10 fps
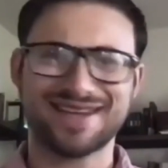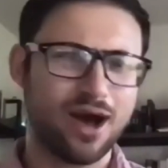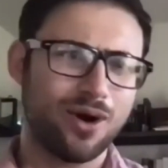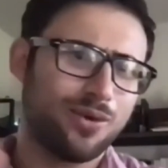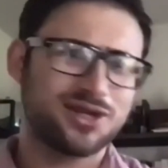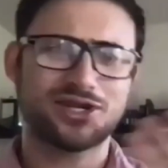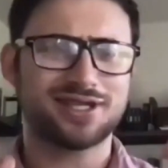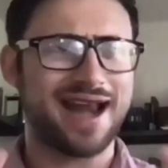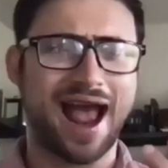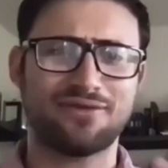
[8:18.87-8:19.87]
Noah was just
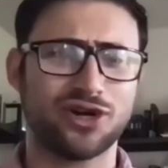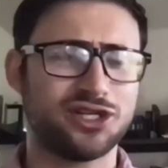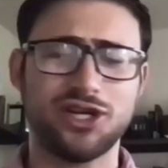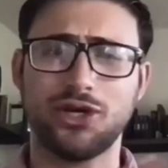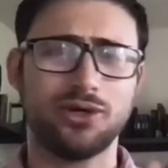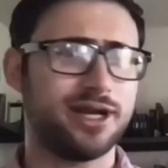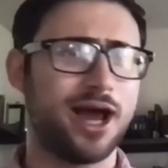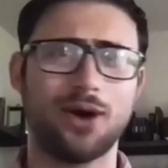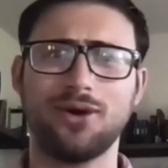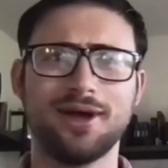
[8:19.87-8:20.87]
an average dude,
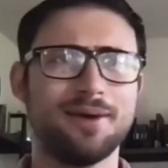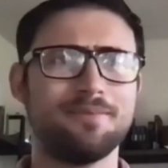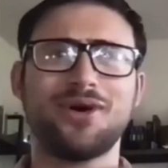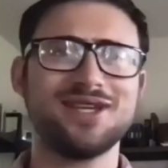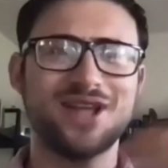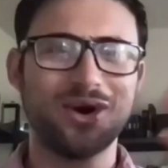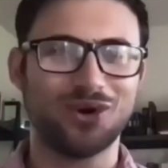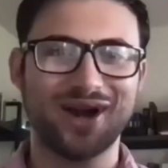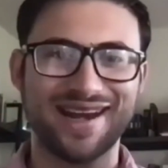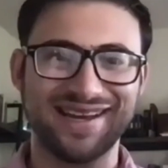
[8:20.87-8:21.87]
please don't
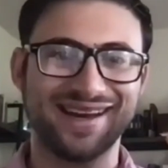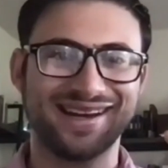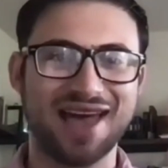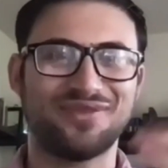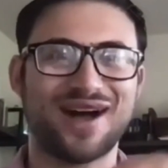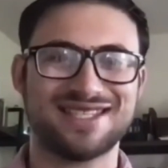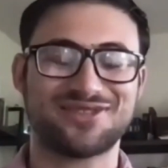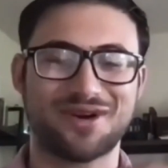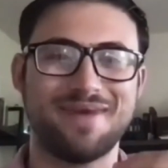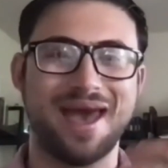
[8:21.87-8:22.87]
learn any good life lessons
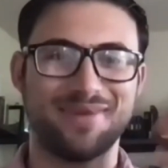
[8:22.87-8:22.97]
from him.